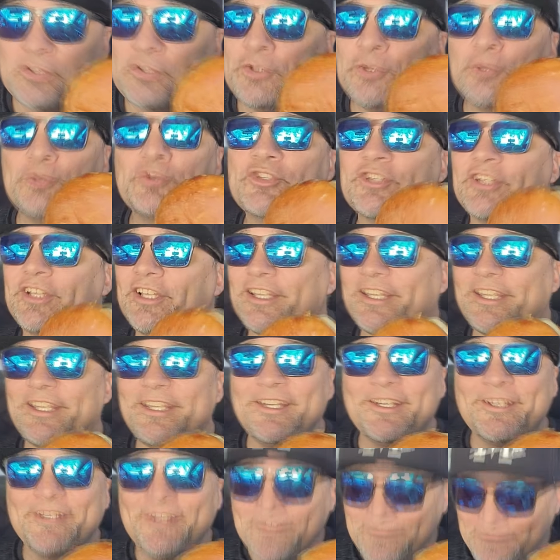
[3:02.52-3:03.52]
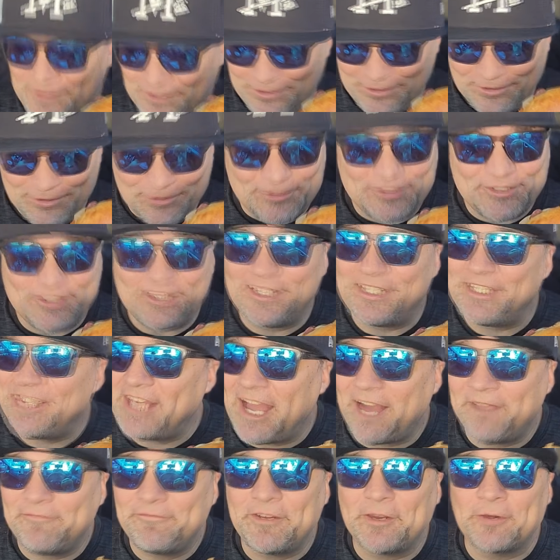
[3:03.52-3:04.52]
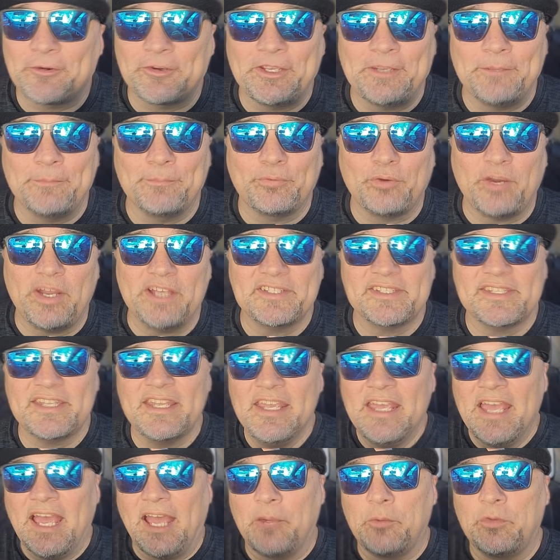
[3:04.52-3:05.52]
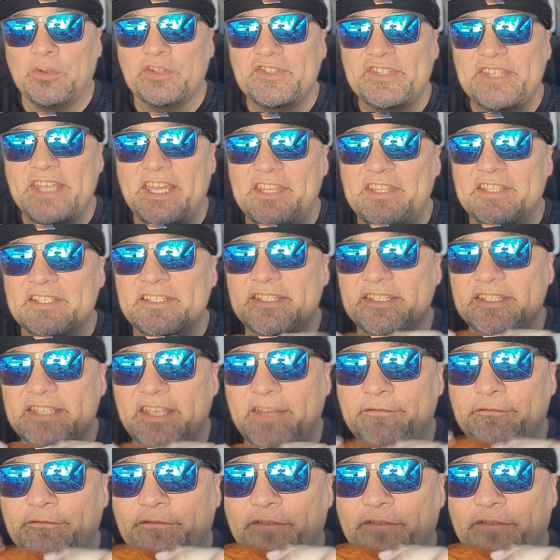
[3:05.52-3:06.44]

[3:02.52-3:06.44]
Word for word: Usually not very impressed. I will say this is a